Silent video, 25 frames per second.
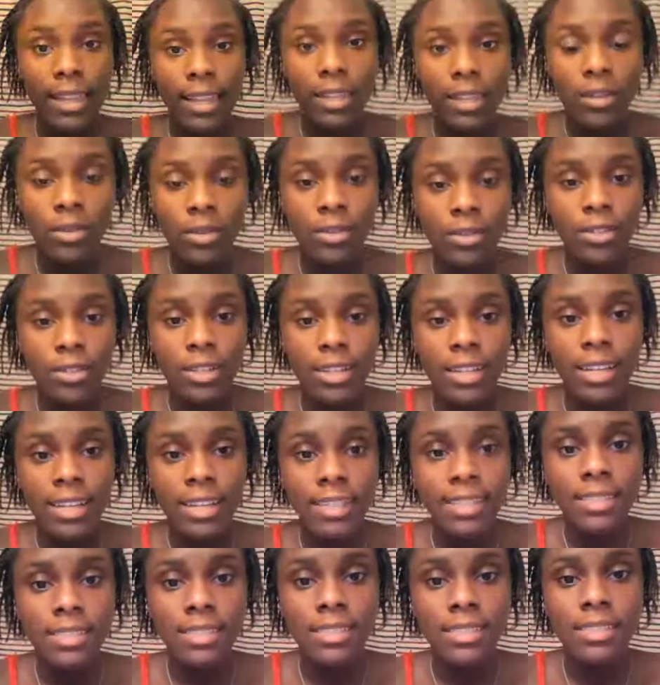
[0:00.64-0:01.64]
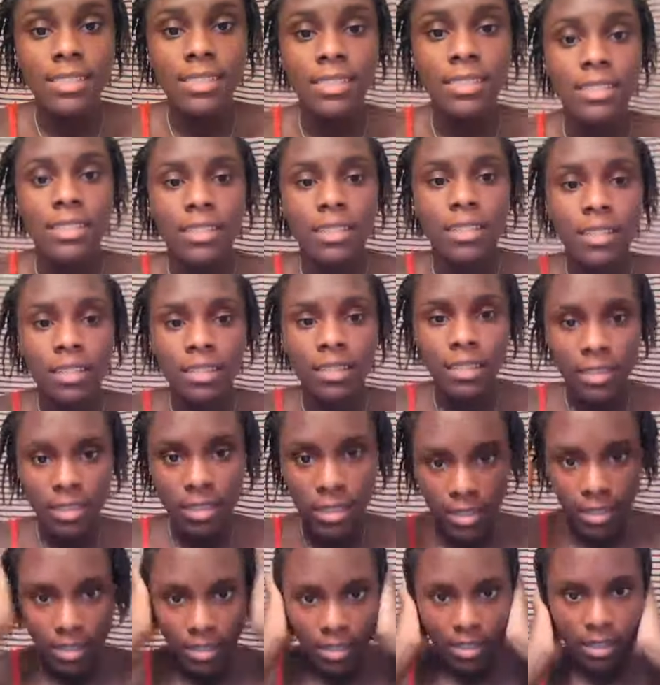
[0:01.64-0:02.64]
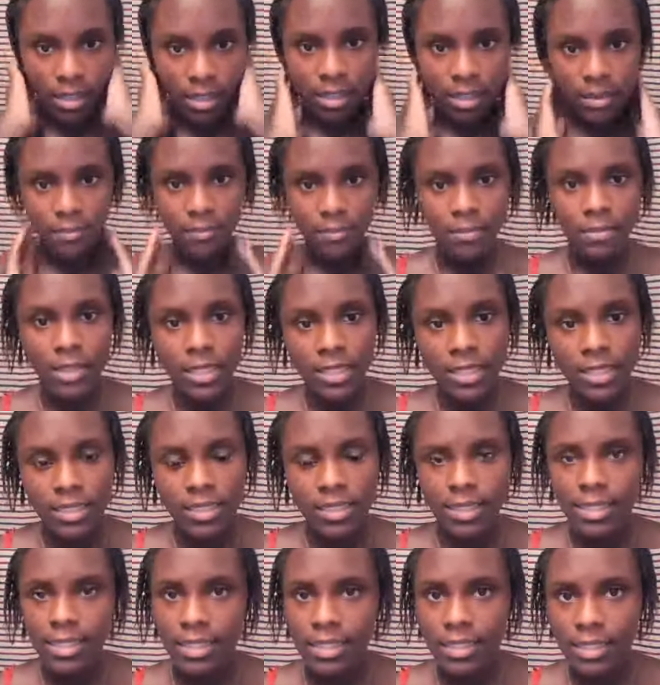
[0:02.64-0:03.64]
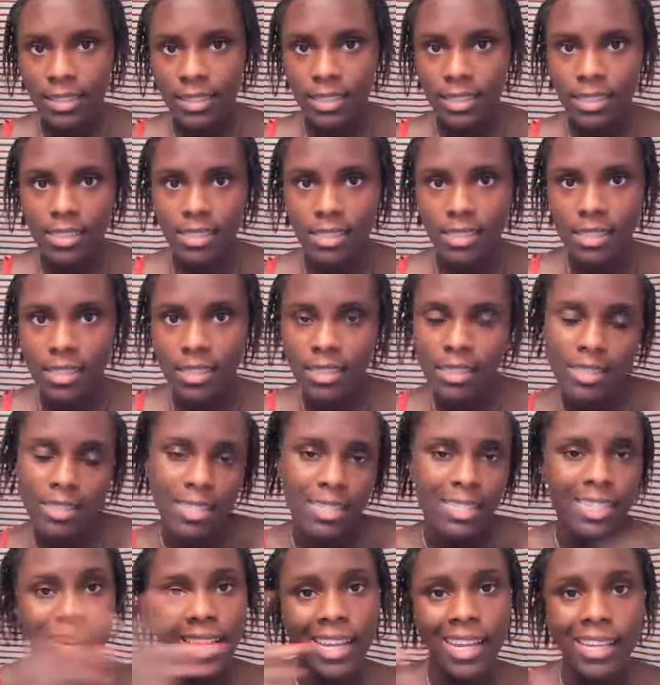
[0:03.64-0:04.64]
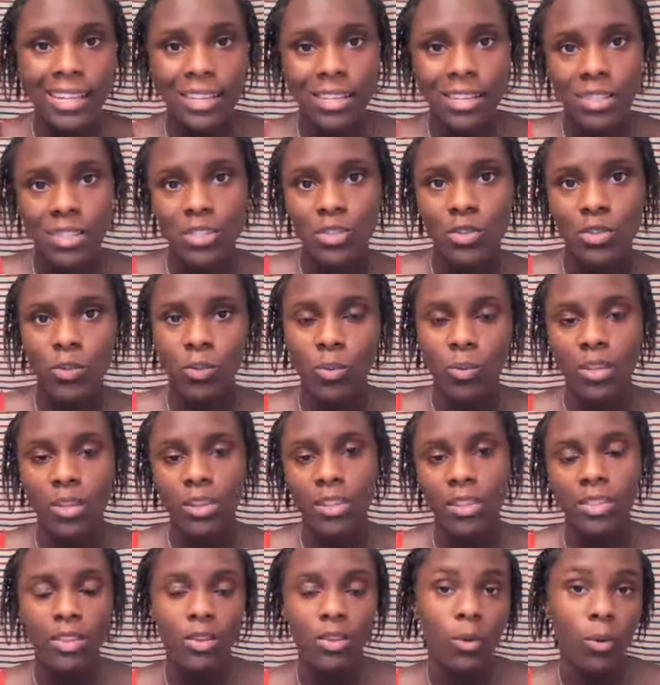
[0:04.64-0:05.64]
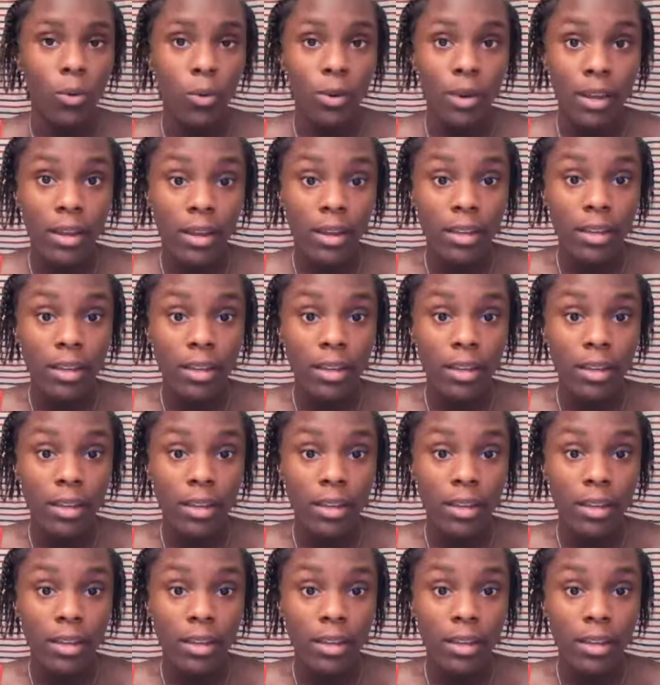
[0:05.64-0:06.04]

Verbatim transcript: Hello you guys. Um, this is Dingus with your